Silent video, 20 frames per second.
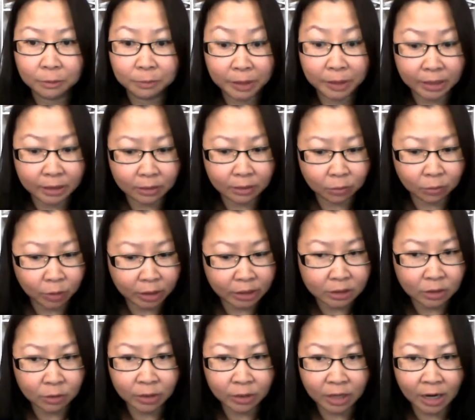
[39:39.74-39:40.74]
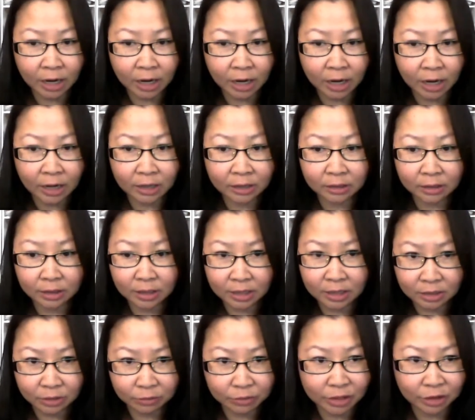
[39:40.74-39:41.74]
But what is going on
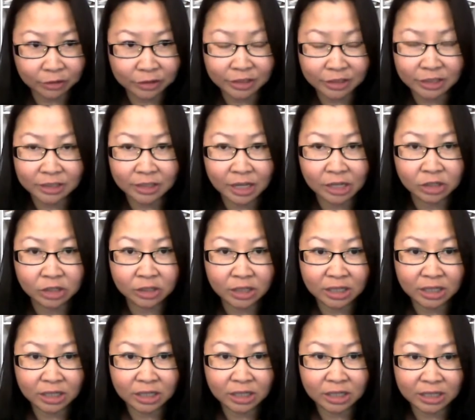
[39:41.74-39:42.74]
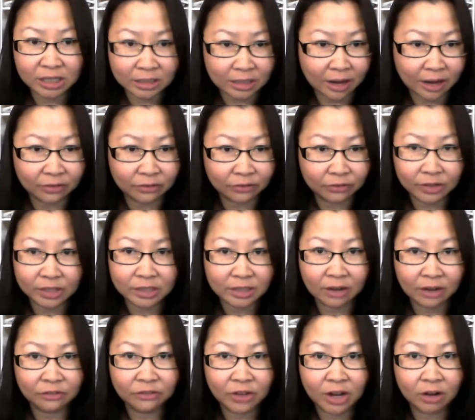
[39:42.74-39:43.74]
as the result of this election is not
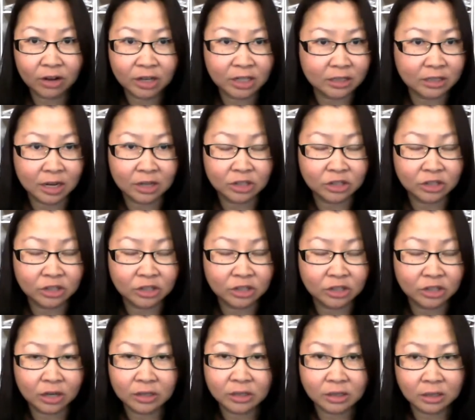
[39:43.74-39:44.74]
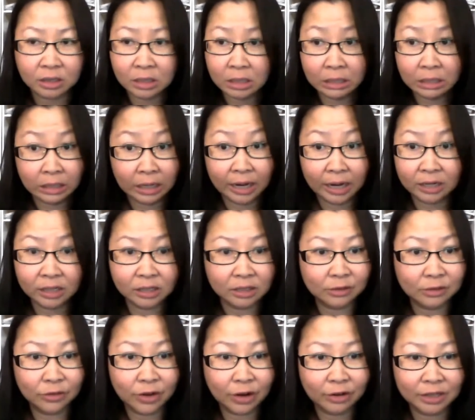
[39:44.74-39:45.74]
fair, and it's not just, and it
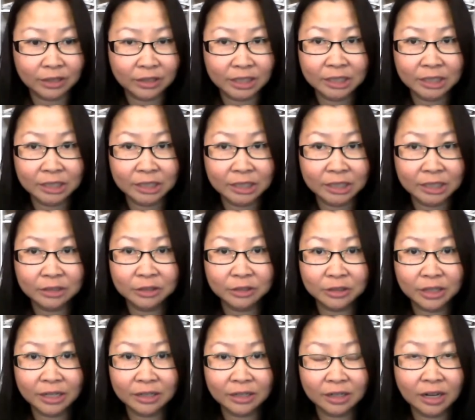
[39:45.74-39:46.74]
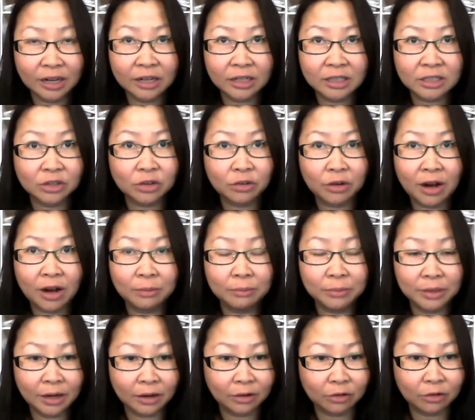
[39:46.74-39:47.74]
is very illegal, and it's a
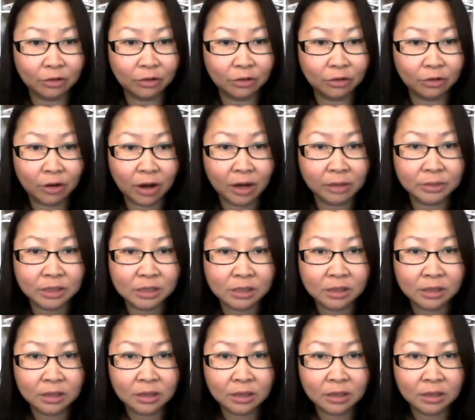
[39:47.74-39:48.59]
crime beyond crimes.